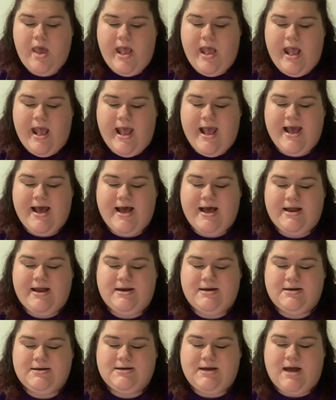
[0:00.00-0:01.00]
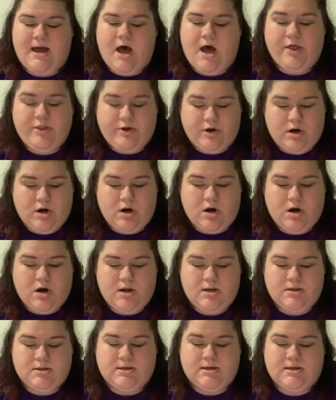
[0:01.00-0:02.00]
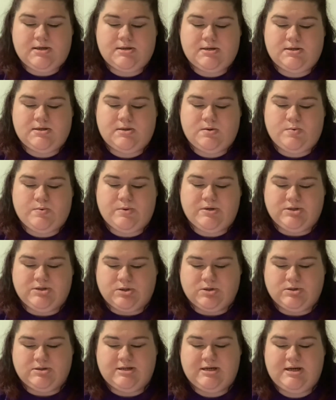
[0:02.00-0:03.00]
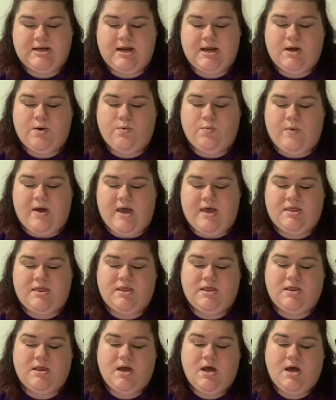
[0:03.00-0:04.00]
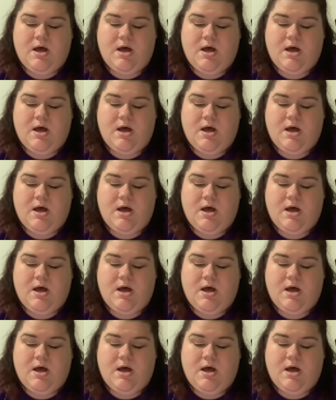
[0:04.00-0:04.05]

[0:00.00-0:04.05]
and other occurrences resulted with